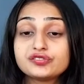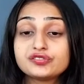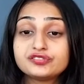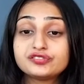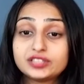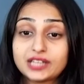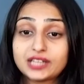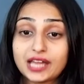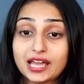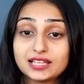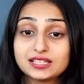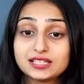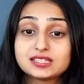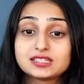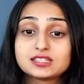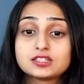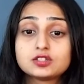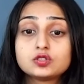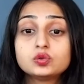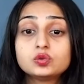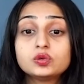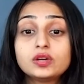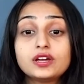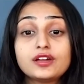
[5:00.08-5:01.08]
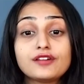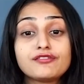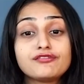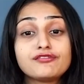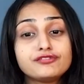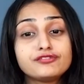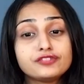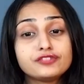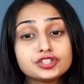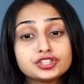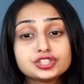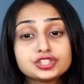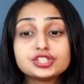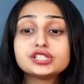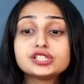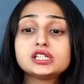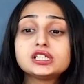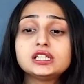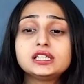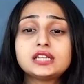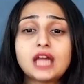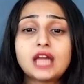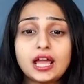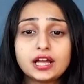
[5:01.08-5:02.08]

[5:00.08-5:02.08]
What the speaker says: of tests to efficiently